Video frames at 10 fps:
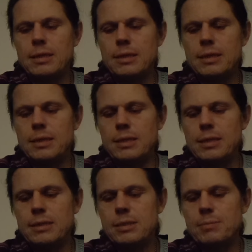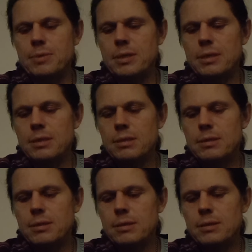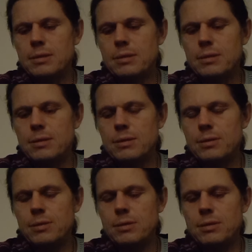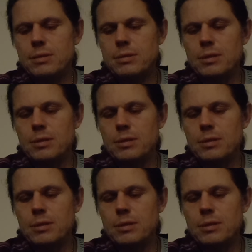And it's something that